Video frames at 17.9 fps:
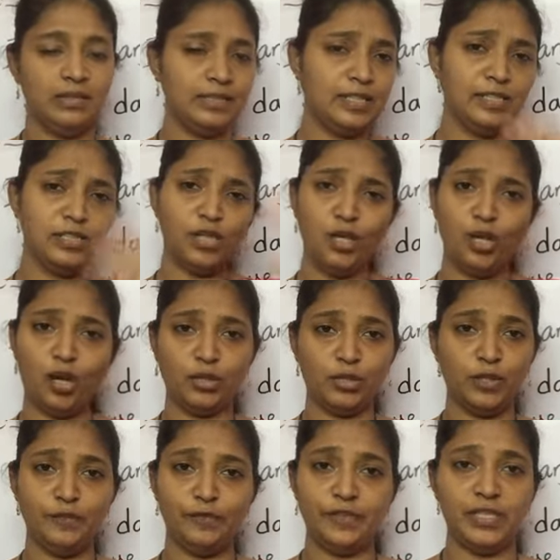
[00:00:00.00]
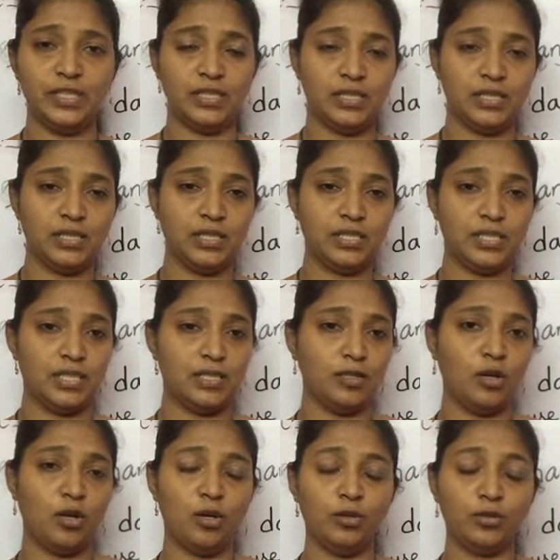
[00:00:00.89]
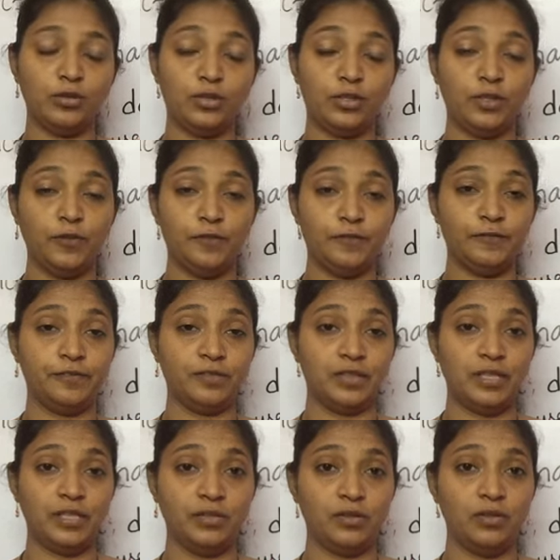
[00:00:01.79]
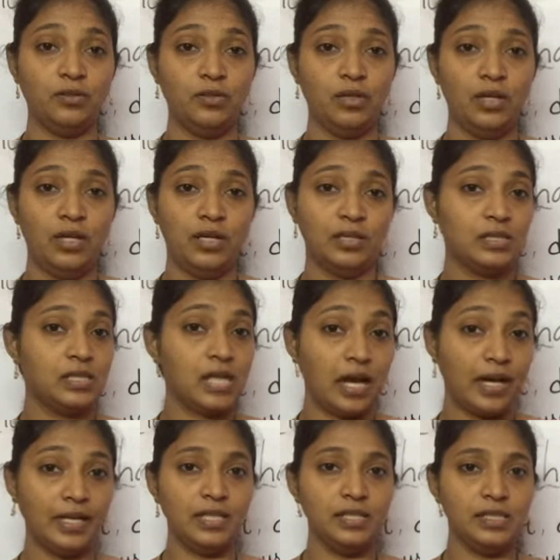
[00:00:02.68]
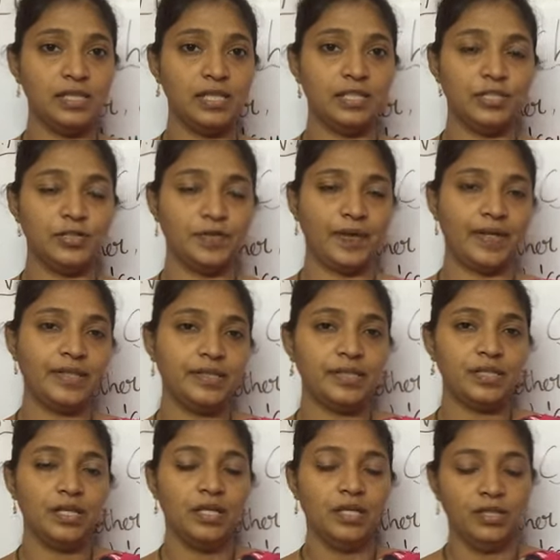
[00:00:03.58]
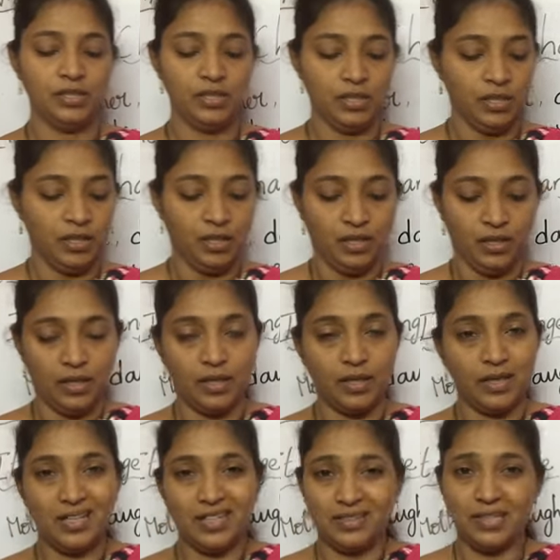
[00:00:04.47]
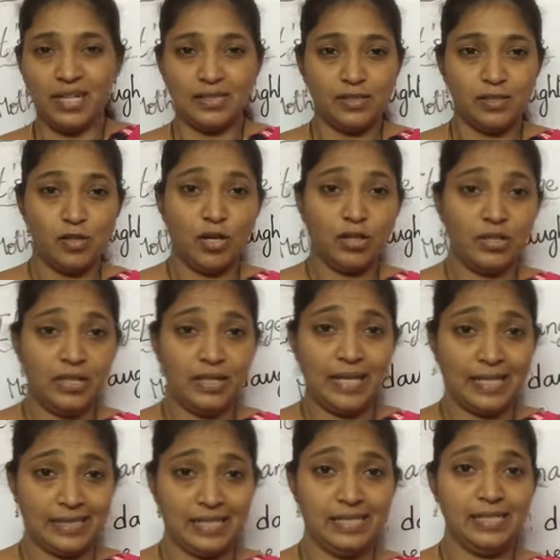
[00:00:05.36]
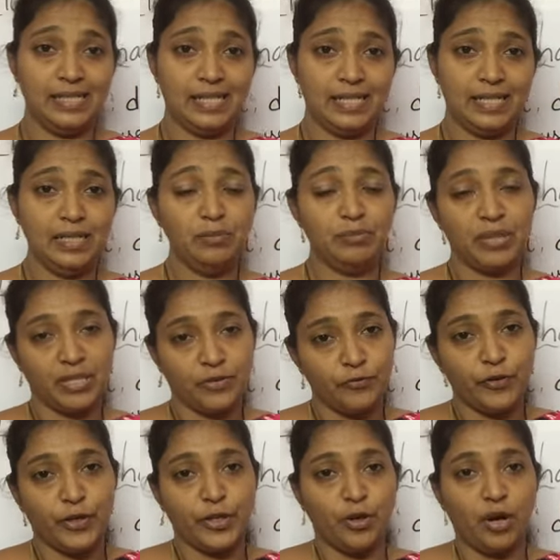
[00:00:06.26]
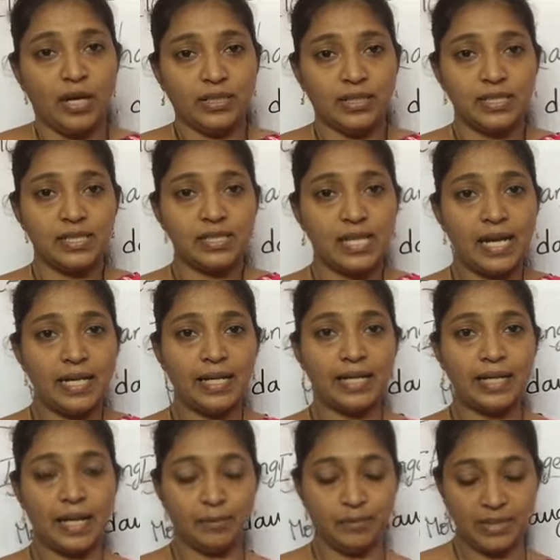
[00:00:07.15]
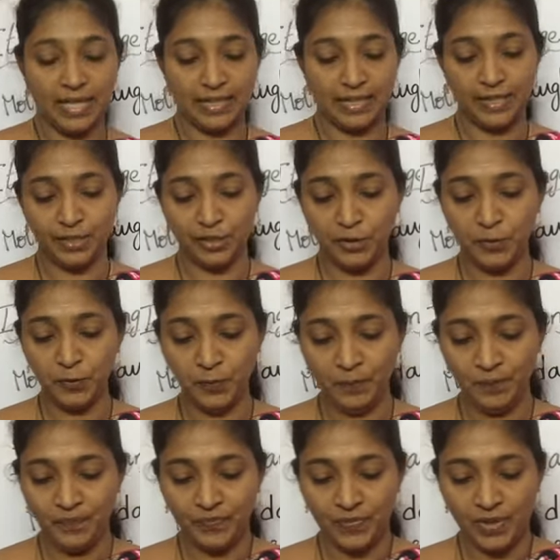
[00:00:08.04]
there is a lot of research and lot of science into it. That's not necessary, but for your understanding I am telling you.